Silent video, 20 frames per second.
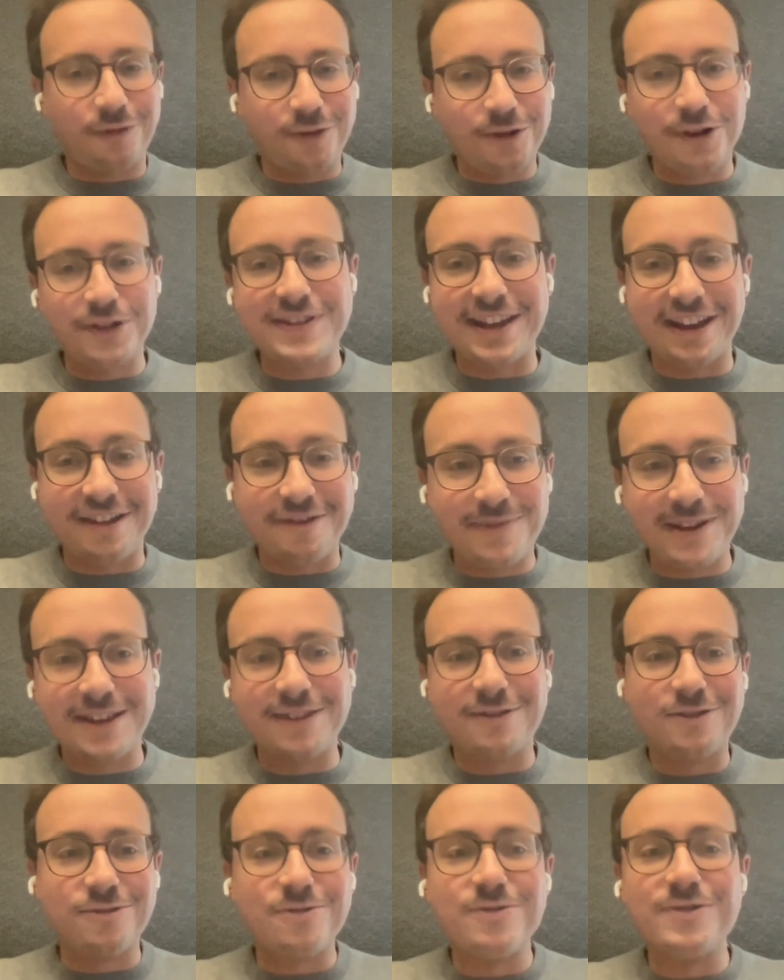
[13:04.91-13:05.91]
Of course, they have
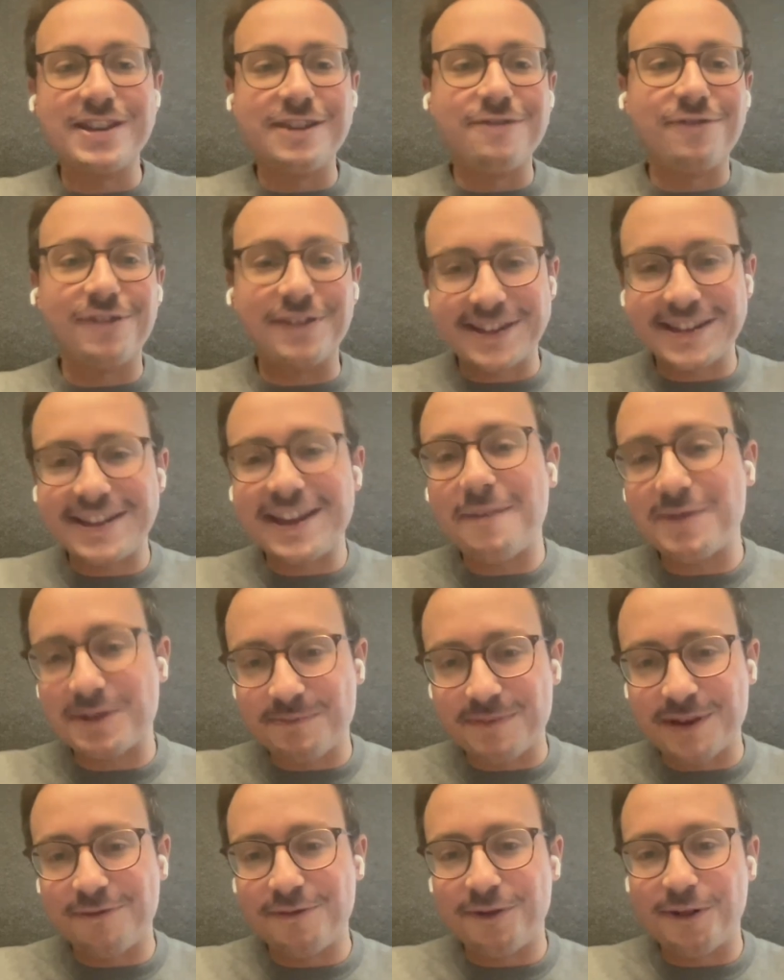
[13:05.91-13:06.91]
been through different
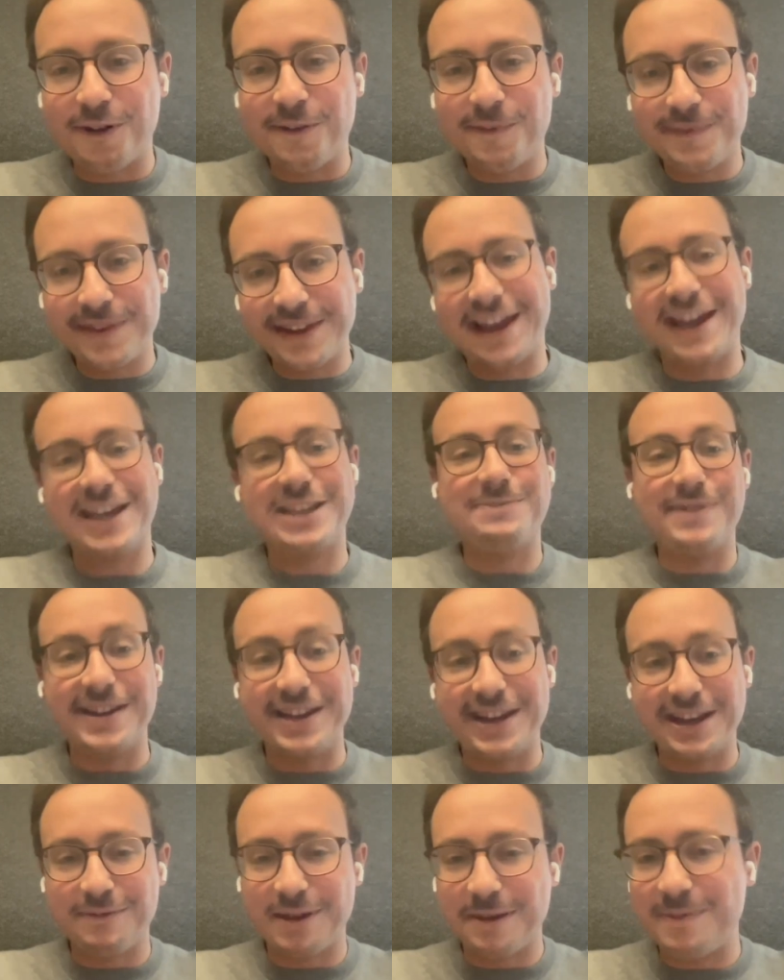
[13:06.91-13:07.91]
steps before,
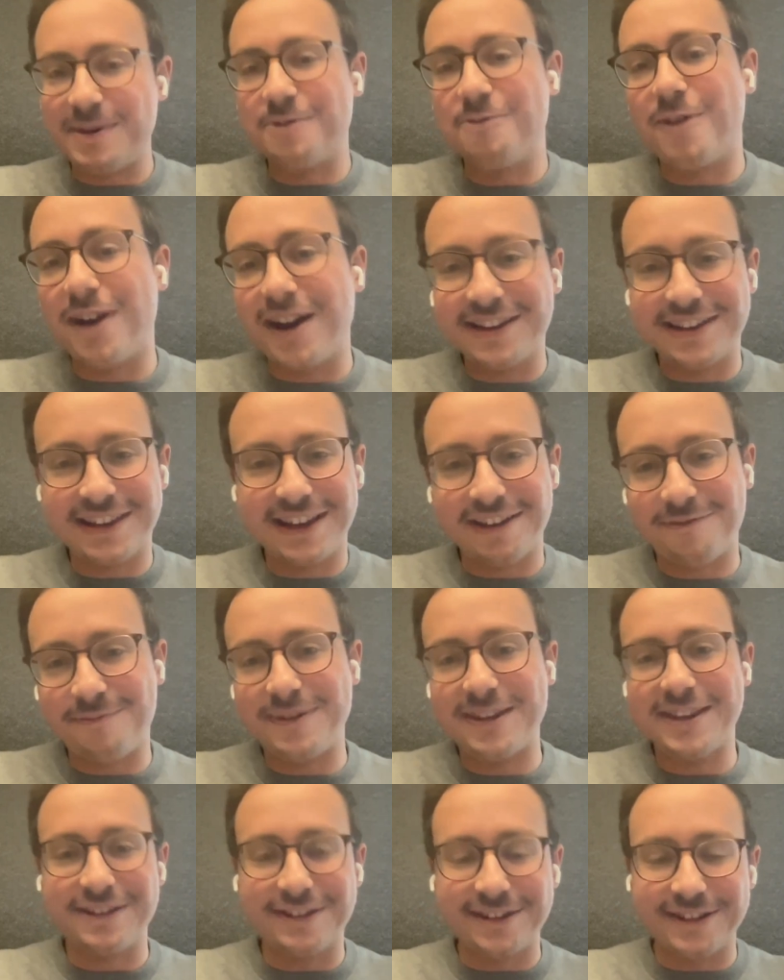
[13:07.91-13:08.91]
explaining maybe why they
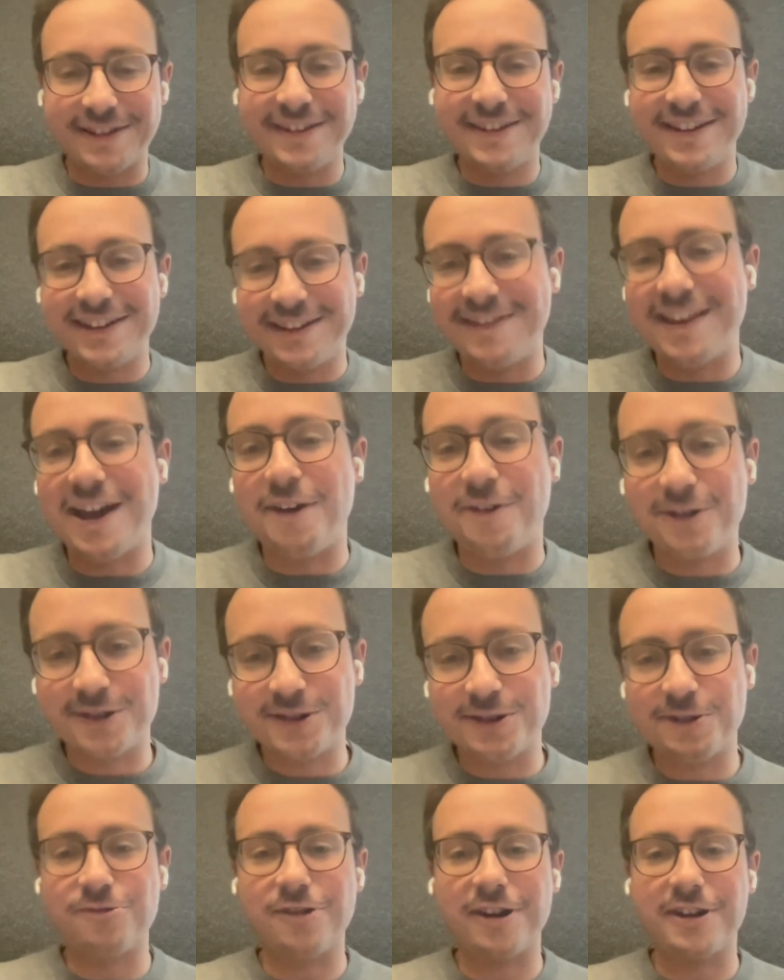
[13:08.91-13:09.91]
have been uh, now
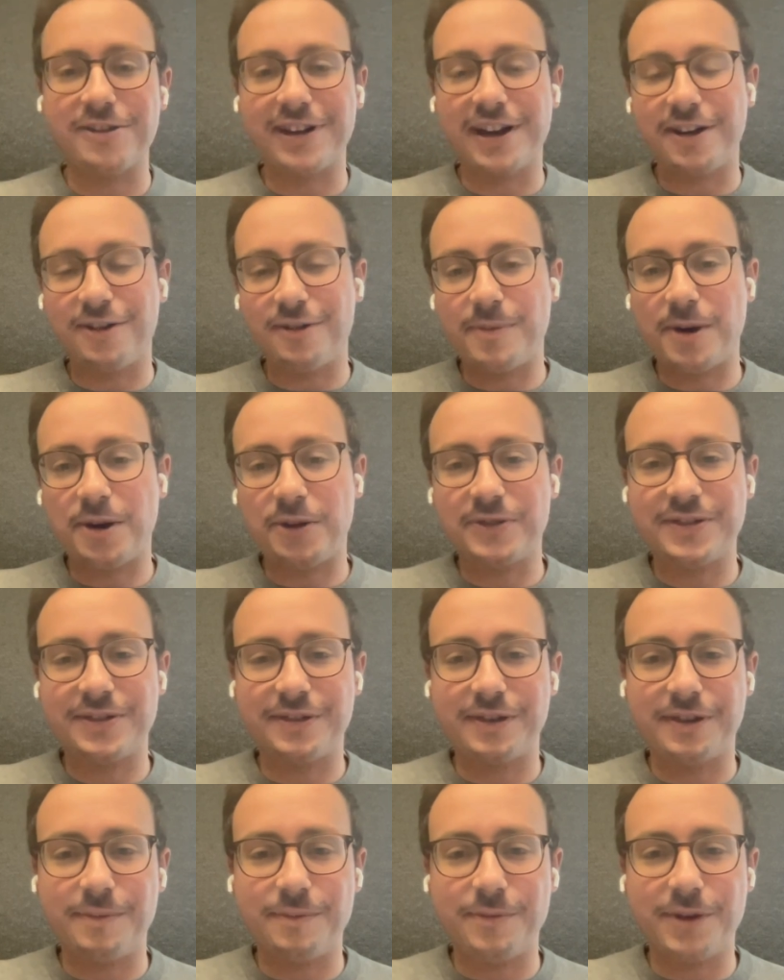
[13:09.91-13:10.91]
so granular about
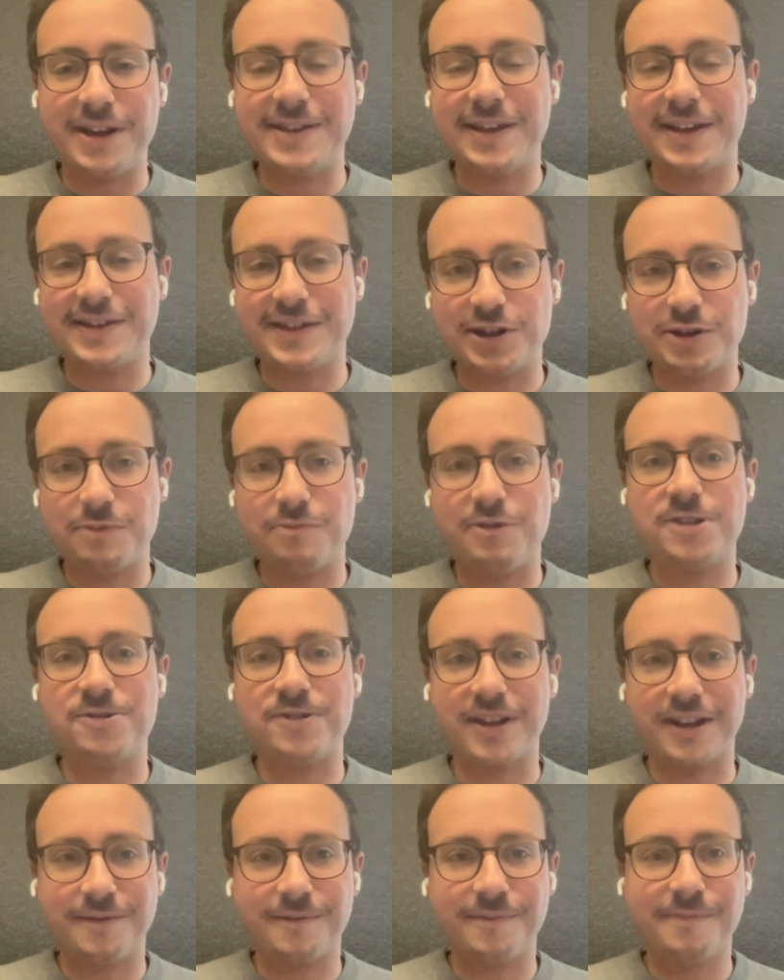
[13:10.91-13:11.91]
uh, monetization
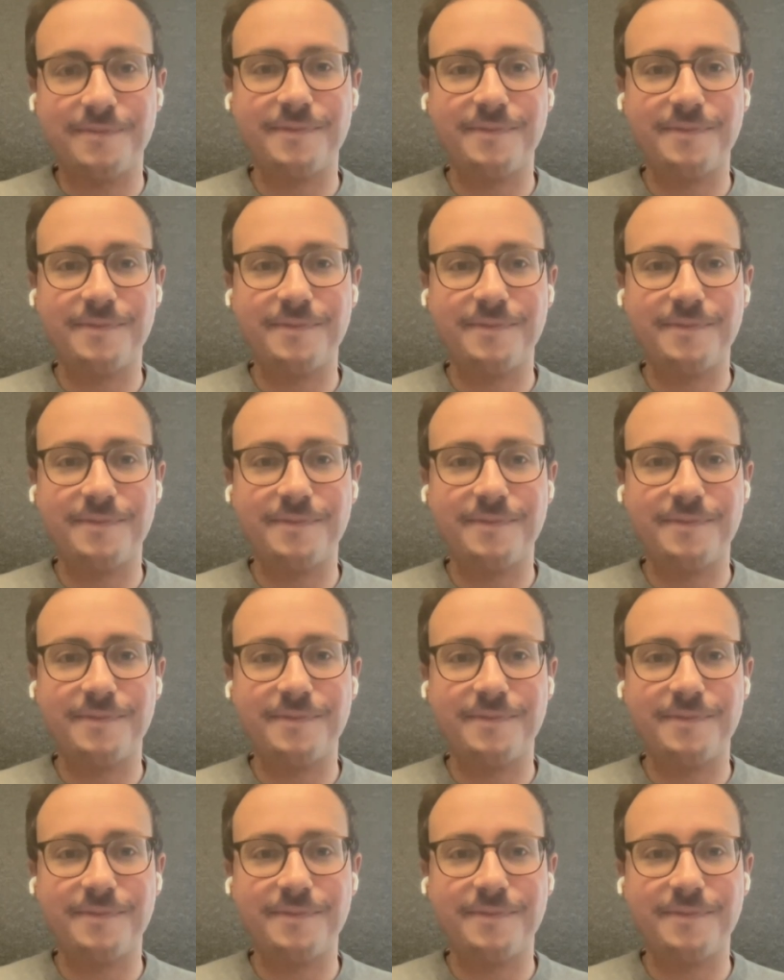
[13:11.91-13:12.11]
metric.